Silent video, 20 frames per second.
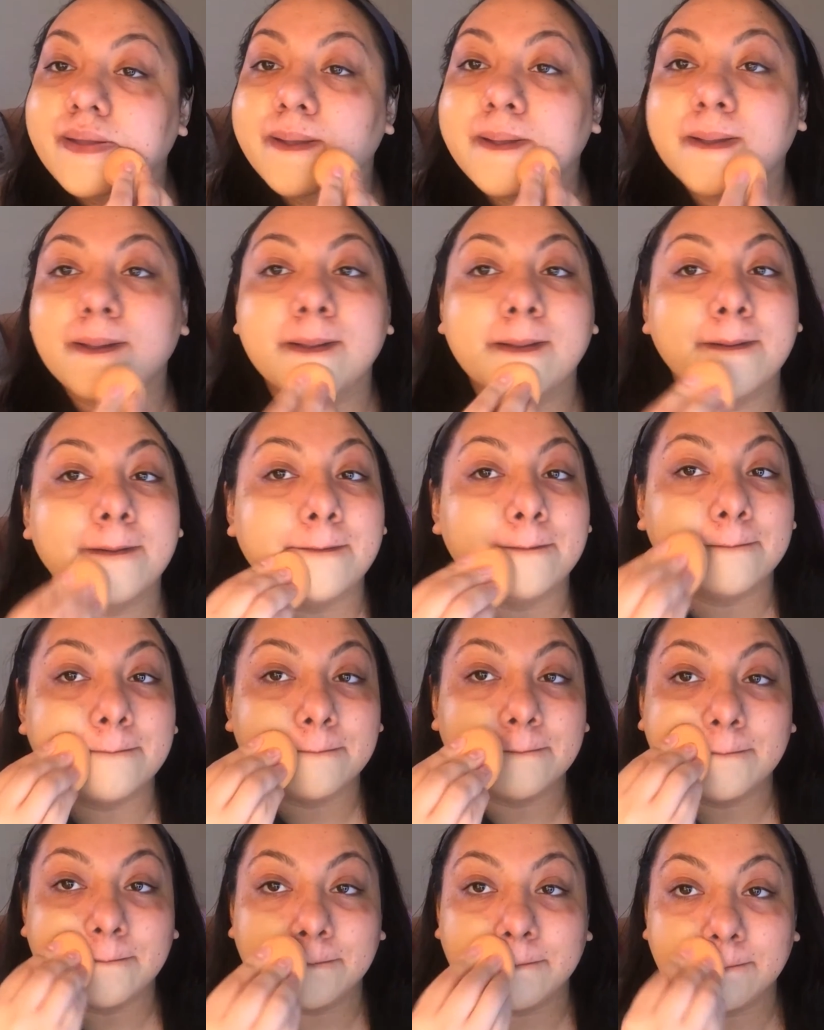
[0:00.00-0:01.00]
I know it
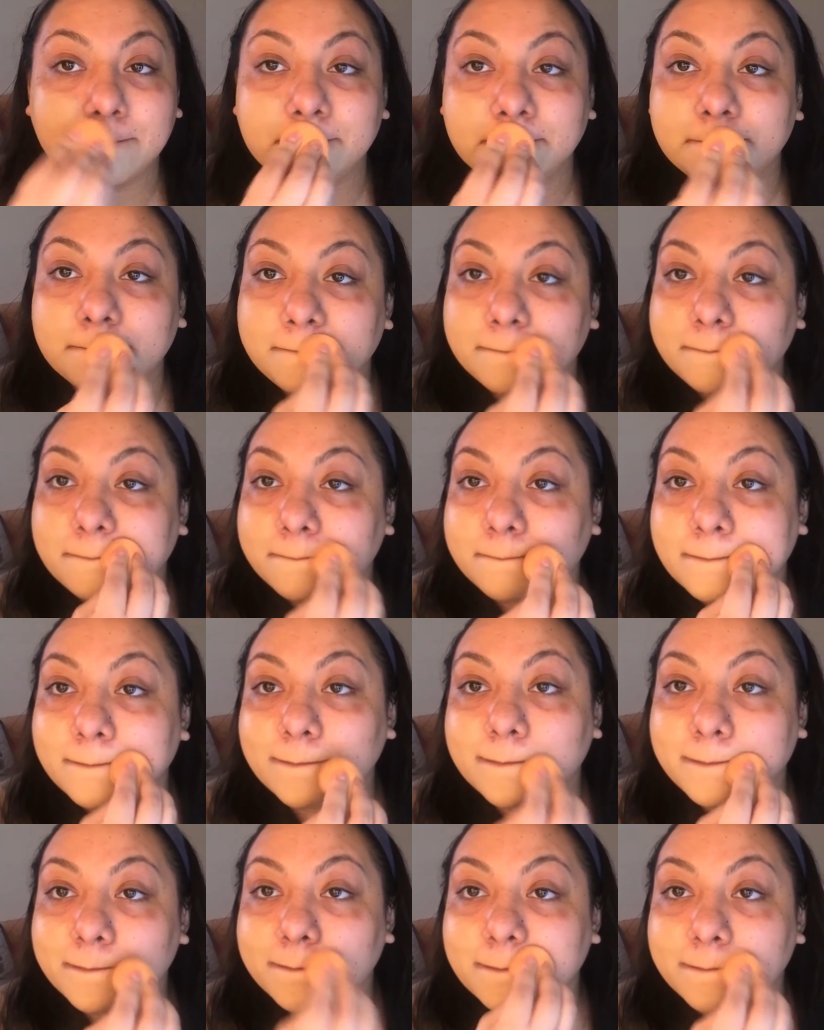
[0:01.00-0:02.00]
looks like it's lighter
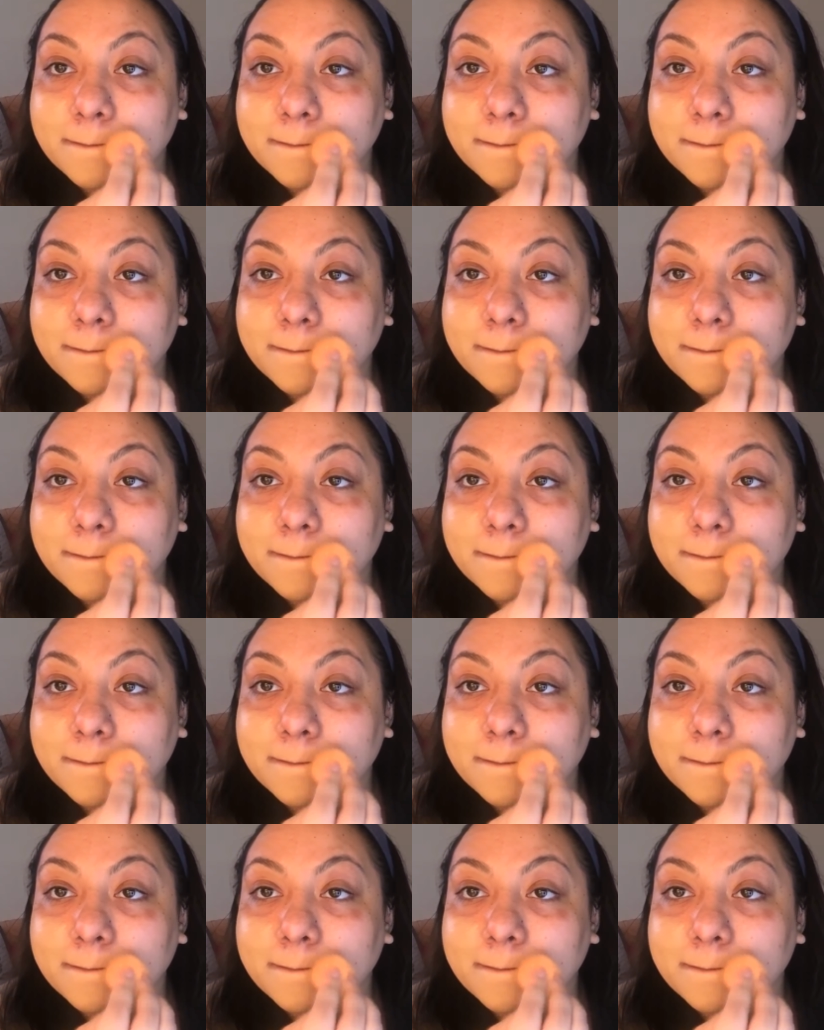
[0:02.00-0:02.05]
than my